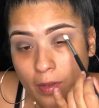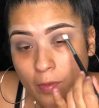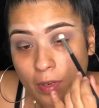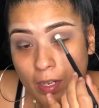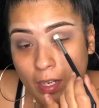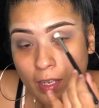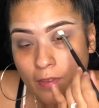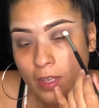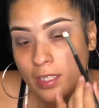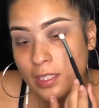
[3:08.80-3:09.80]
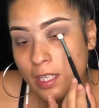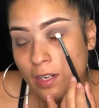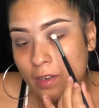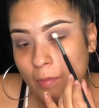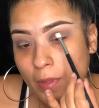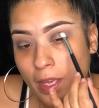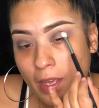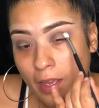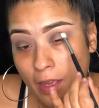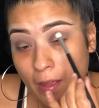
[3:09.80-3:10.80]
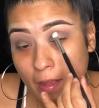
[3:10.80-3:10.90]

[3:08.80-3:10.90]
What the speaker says: we're gonna leave that center blank,